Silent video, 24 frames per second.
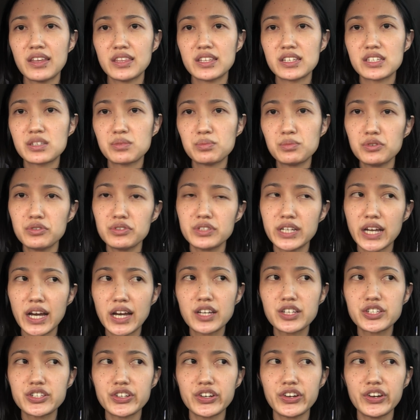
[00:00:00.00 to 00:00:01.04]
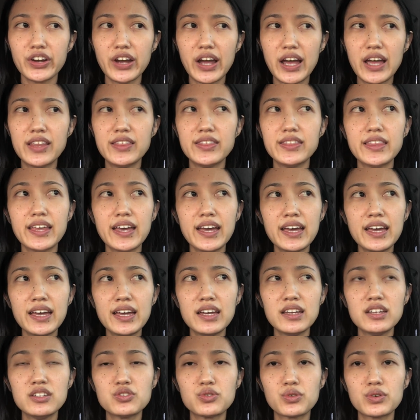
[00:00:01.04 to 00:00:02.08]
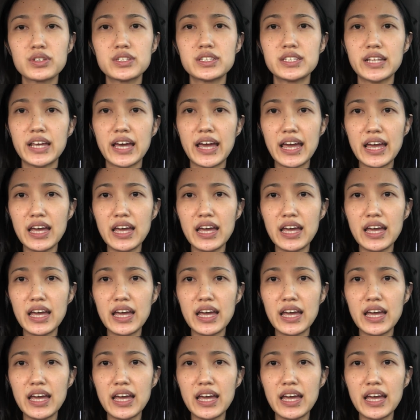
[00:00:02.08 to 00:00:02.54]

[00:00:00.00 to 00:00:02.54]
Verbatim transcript: the smooth texture, and then towards the